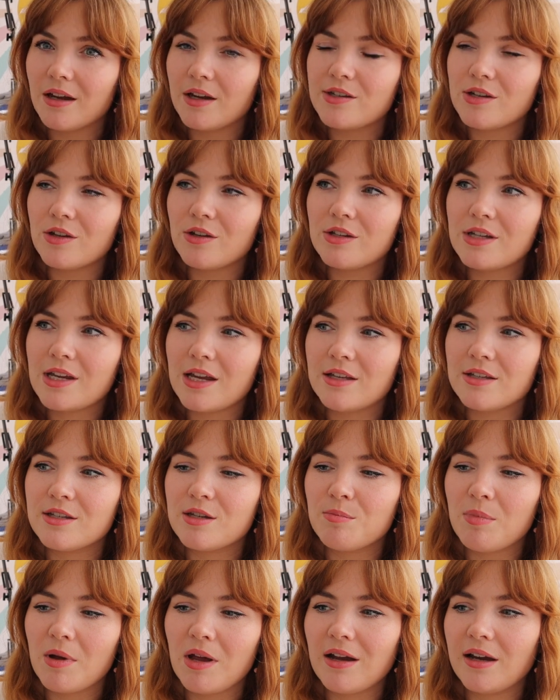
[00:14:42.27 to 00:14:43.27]
I don't tend
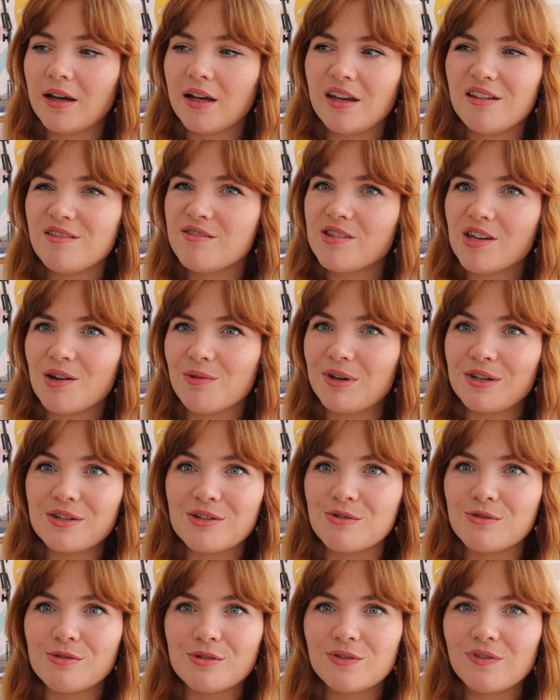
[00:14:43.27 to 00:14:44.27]
to buy sewing
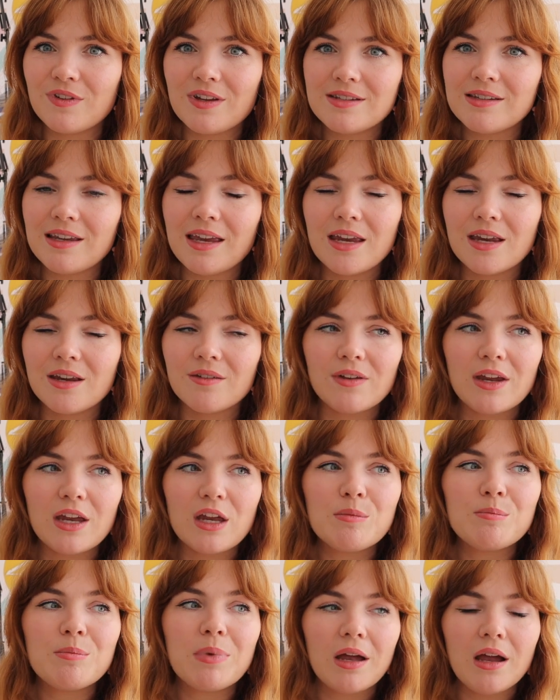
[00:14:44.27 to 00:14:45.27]
tools for the sake of
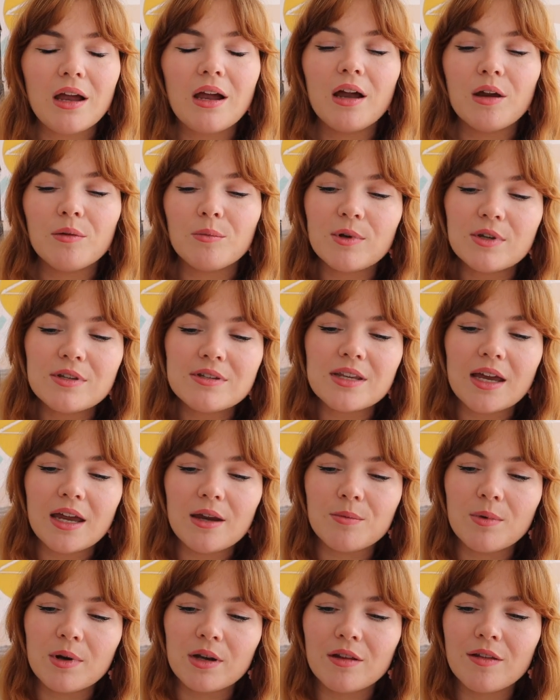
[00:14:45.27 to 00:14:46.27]
it, but I would
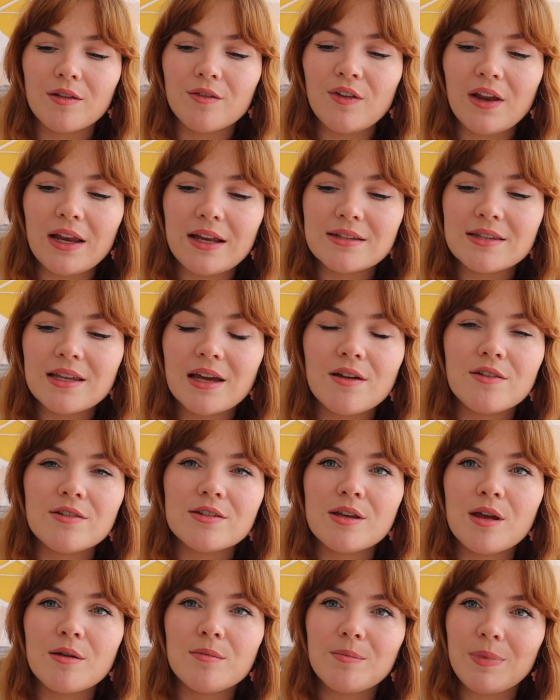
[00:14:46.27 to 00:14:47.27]
say one of the things that
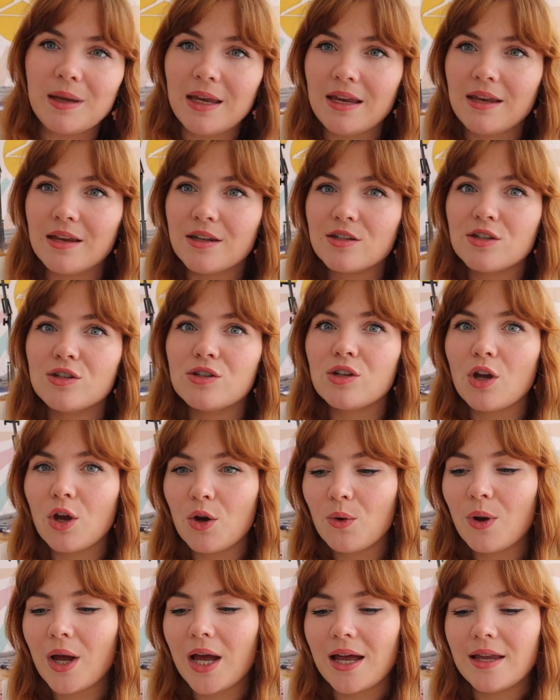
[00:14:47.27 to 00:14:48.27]
has been
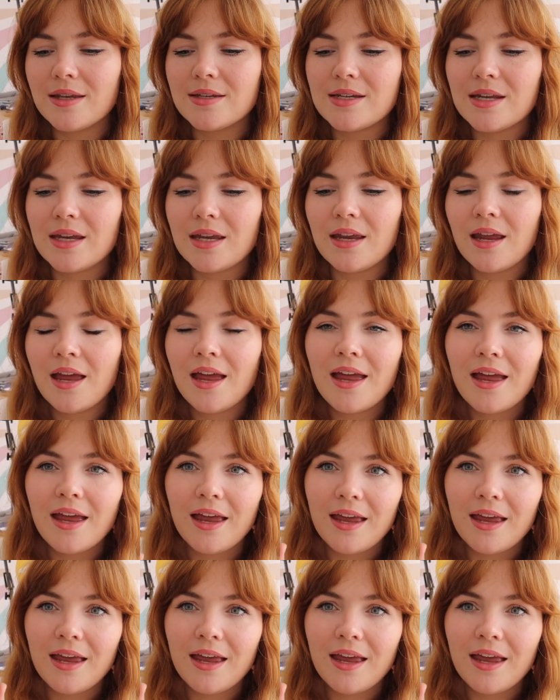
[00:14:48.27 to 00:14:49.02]
so handy